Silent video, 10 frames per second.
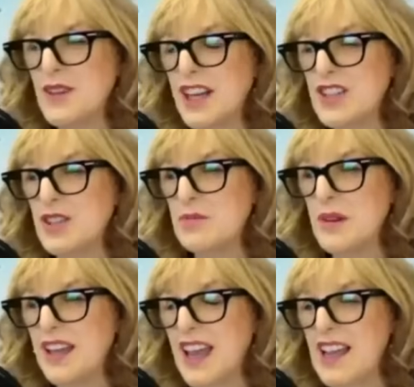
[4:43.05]
that it should
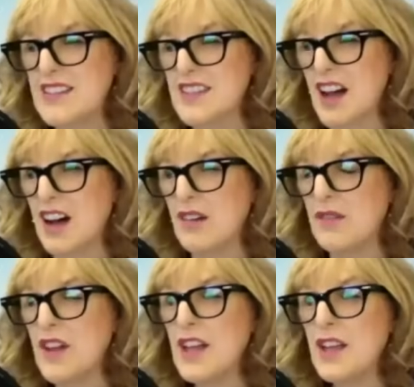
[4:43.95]
be a case of
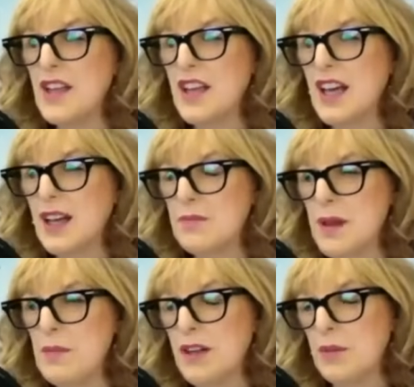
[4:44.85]

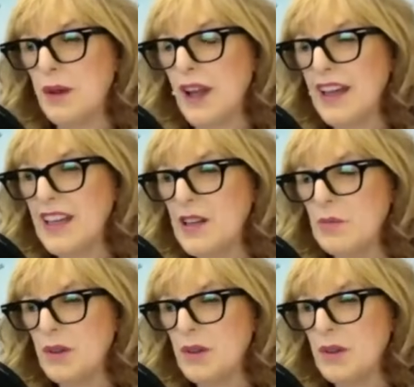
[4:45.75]
people complying.